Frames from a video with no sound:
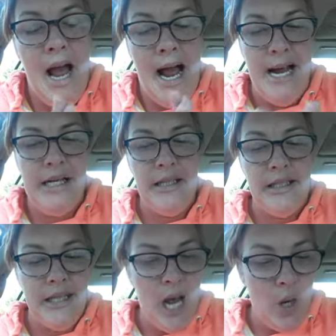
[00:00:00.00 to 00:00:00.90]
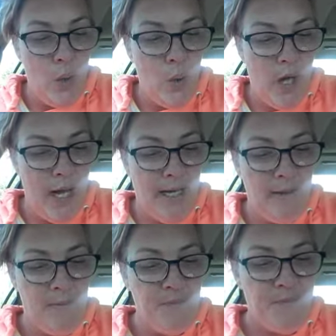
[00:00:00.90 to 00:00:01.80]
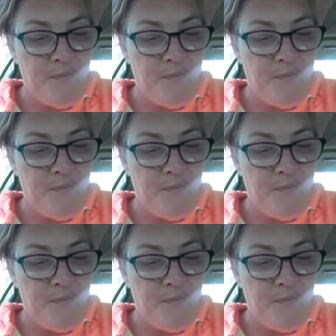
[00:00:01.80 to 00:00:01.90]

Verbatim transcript: And so, um,